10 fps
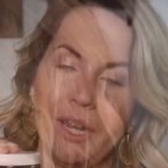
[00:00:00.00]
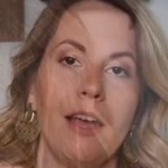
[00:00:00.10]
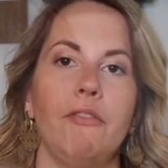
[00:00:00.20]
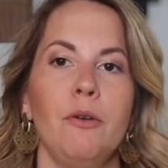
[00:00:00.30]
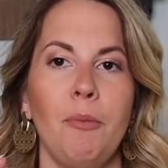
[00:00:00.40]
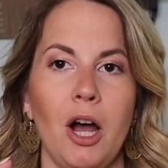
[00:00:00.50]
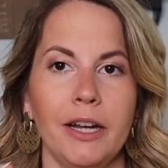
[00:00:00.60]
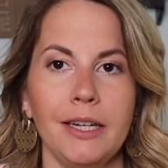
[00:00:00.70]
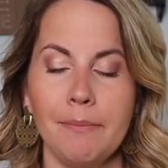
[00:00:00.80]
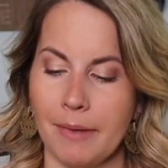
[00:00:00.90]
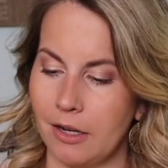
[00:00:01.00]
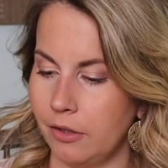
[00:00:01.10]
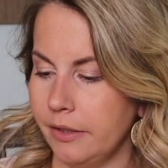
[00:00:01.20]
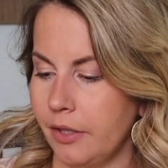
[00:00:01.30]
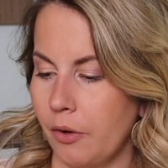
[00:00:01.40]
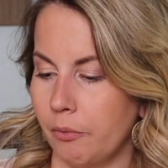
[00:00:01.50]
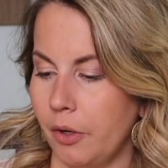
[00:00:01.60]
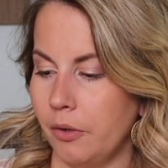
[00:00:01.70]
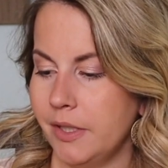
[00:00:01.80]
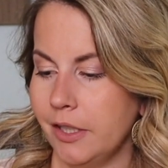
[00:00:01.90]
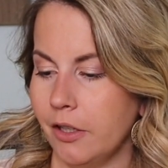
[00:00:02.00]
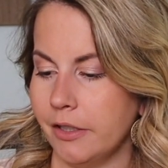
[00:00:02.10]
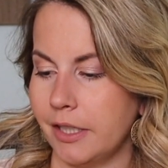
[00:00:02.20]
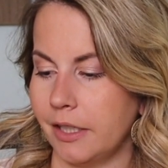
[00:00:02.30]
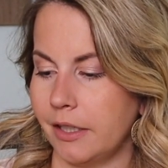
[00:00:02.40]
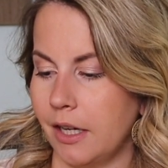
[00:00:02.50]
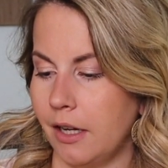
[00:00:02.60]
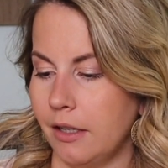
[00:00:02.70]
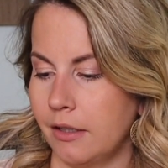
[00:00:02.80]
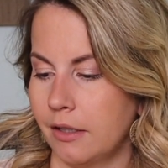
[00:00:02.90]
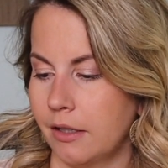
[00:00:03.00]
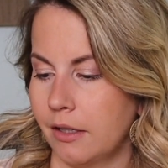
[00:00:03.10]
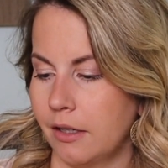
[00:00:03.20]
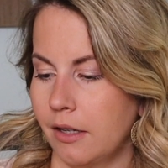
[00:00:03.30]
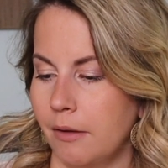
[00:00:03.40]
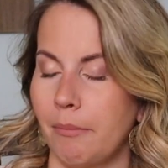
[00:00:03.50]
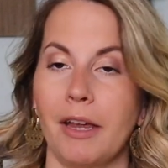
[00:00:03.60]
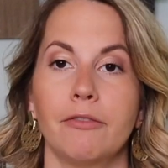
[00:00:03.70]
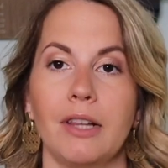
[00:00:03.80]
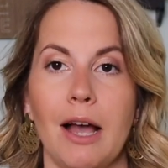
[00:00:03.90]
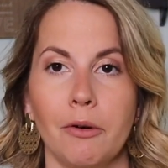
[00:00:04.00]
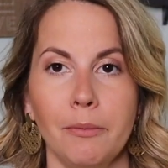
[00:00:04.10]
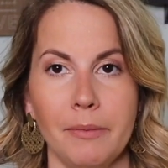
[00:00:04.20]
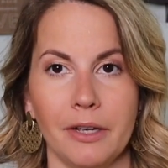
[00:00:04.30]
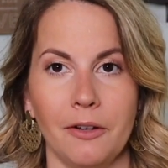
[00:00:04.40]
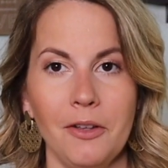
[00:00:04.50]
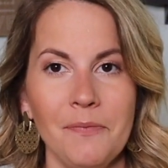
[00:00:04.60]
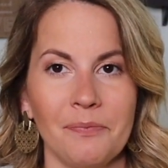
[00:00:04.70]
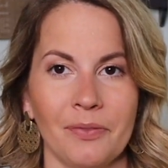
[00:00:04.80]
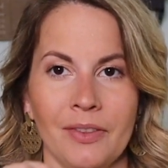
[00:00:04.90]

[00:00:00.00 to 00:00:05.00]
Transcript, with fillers: We have The Body Melt Rose and Gardenia by Flower Mill.